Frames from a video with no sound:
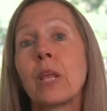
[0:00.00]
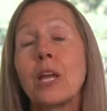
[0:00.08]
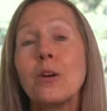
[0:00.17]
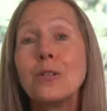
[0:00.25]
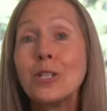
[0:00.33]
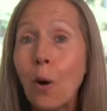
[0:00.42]

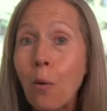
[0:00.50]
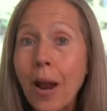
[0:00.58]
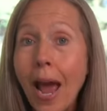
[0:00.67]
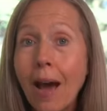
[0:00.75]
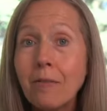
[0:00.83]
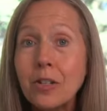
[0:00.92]
You don't
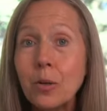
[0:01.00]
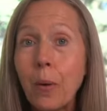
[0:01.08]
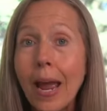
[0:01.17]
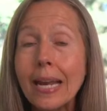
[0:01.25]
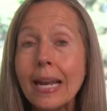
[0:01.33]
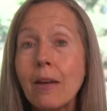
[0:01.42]
have to
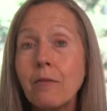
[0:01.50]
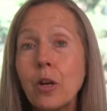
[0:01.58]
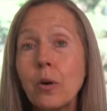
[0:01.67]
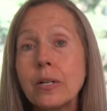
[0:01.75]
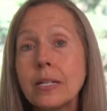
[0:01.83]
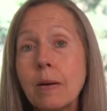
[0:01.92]
wait. If
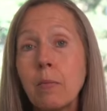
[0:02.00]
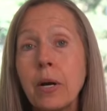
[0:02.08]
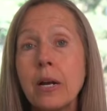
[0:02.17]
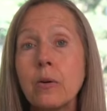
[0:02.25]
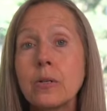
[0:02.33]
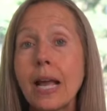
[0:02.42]
you're
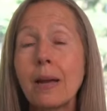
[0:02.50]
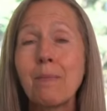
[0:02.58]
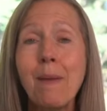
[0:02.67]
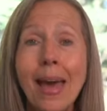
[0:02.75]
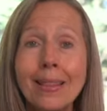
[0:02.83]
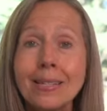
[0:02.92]
someone who's like,
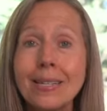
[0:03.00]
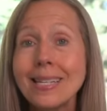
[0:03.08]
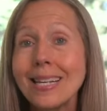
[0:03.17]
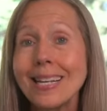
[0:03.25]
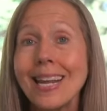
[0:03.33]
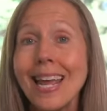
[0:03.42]
man, this
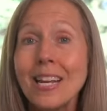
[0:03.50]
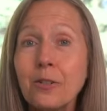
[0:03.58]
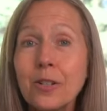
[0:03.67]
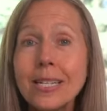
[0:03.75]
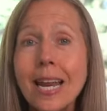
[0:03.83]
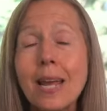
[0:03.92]
is
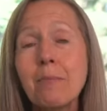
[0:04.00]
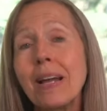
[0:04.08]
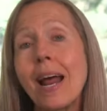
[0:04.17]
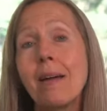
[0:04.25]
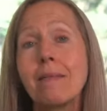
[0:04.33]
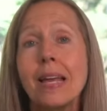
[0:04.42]
interesting,
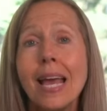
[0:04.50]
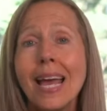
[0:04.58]
but I'm